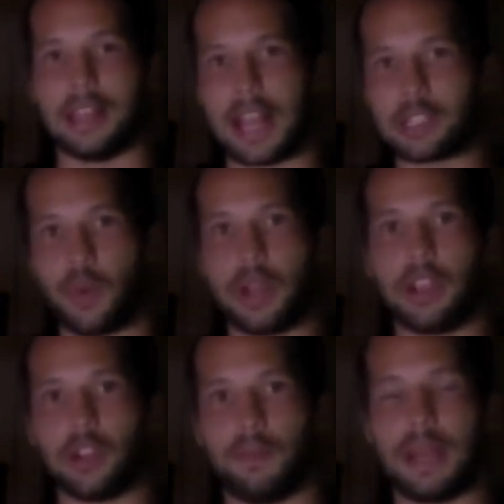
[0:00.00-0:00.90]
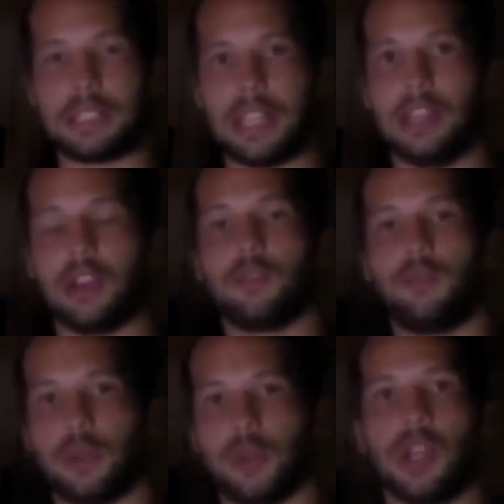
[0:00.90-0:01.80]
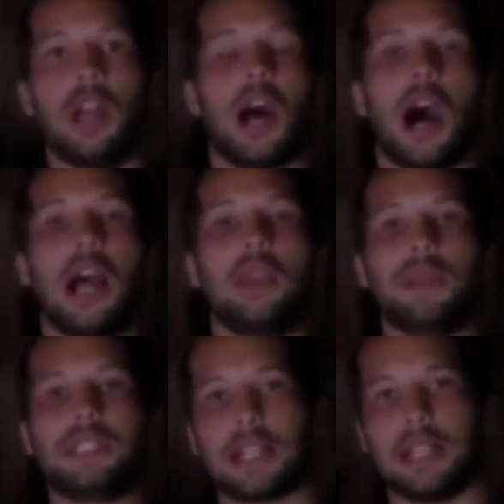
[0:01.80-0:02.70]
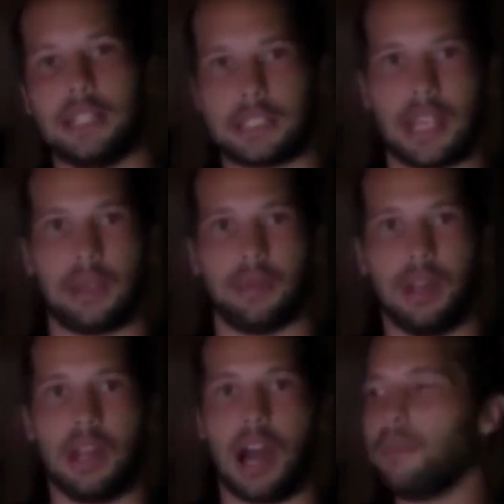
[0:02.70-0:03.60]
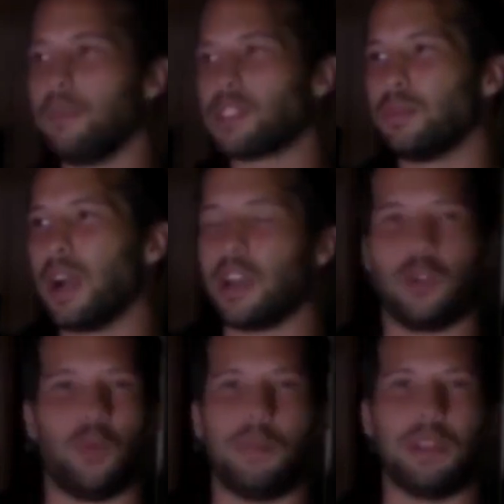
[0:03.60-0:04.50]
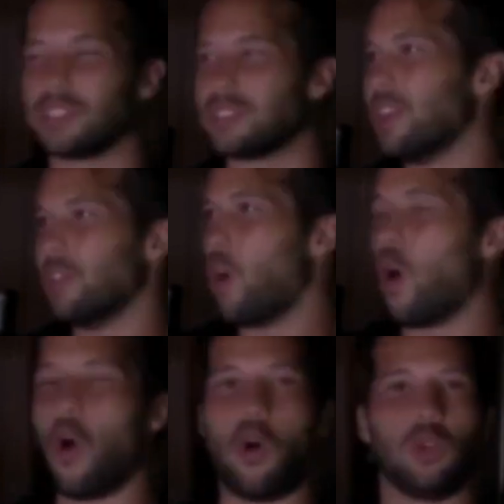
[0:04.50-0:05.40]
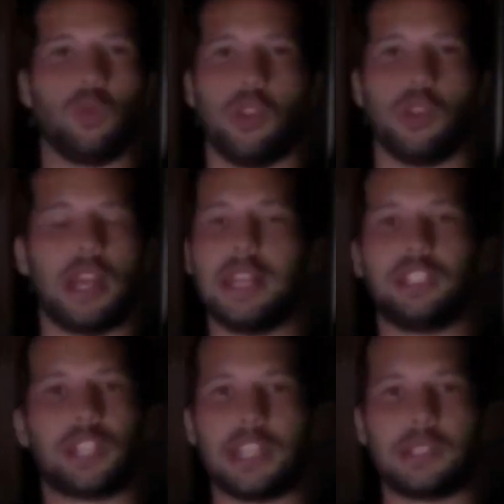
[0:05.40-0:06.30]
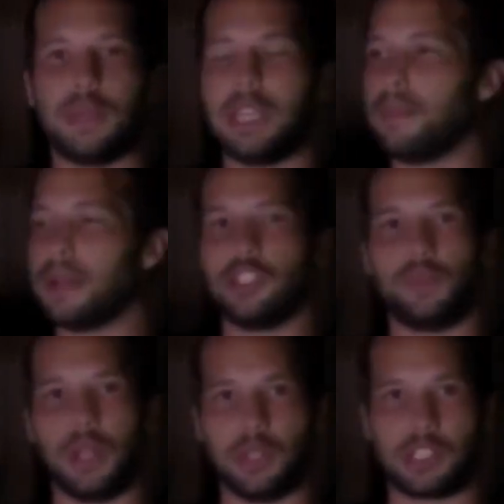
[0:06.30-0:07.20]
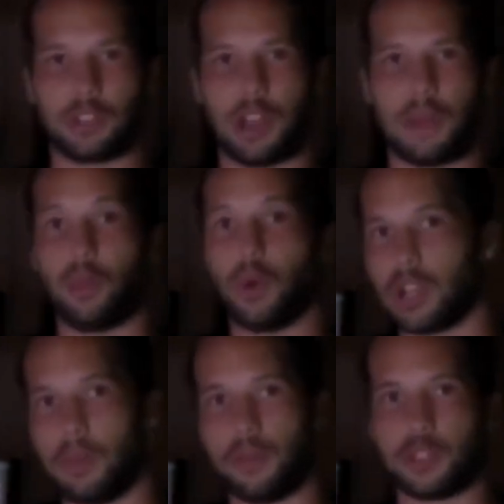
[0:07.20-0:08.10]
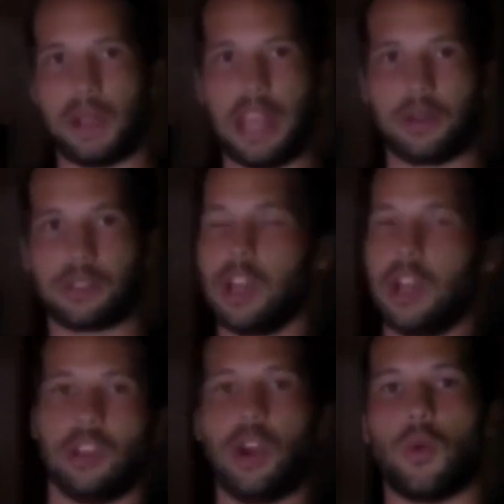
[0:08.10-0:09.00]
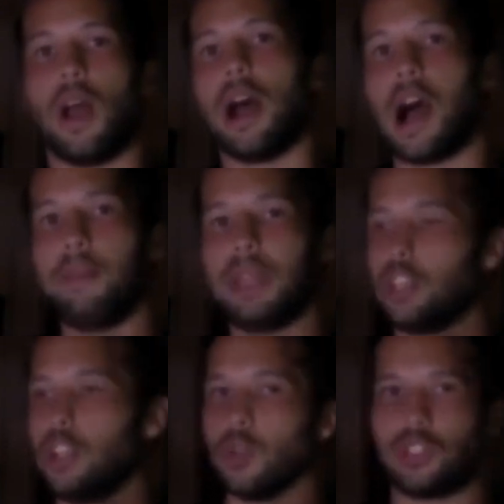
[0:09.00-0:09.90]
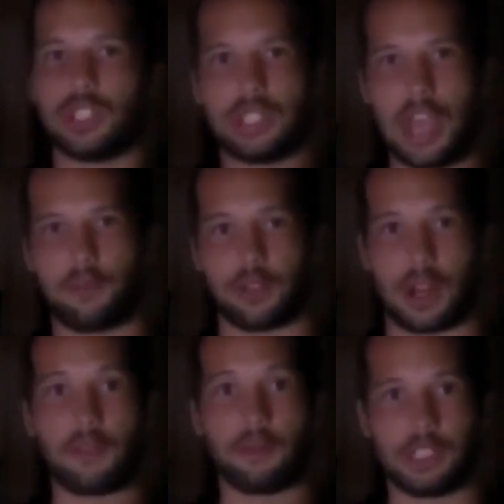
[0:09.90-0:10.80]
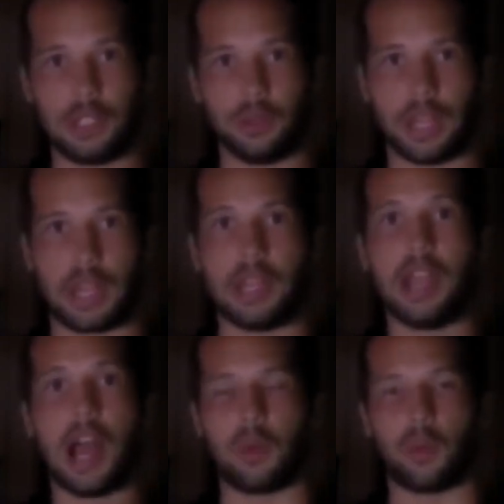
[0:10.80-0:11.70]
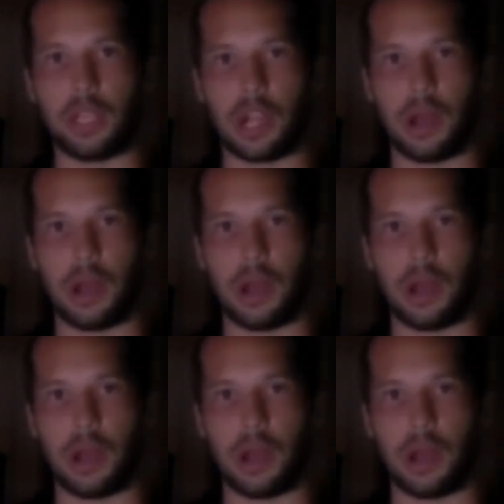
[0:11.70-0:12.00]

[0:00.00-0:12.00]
First and foremost, almost no one ever gets rich. The internet will preach all this, oh, your time will come when the universe thinks it's right and all this. No. Most people work their shitty job, live their shitty life,